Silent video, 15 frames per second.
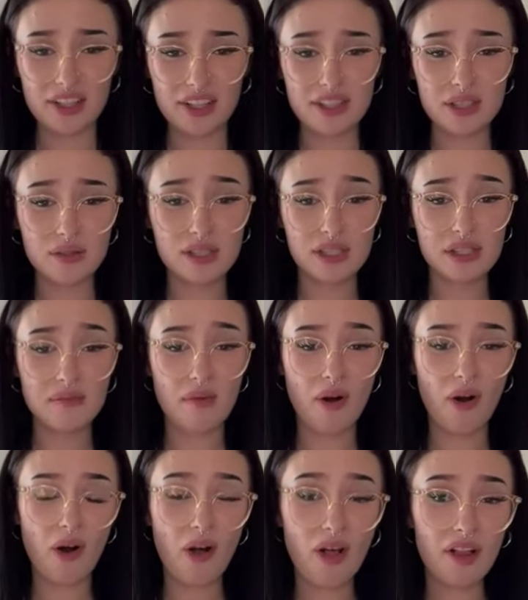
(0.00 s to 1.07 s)
Look so
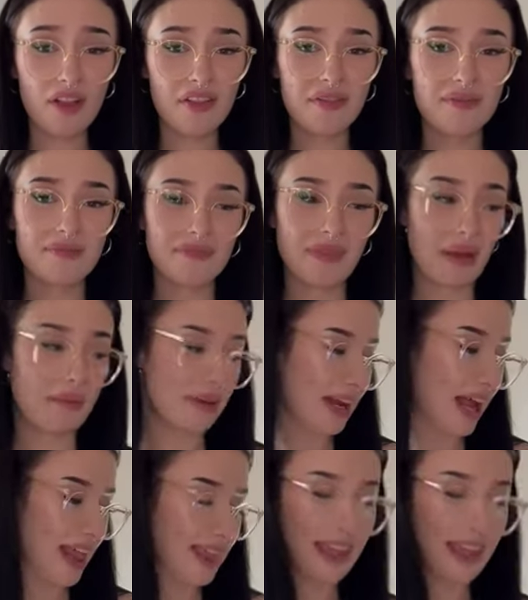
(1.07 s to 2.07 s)
small. I mean,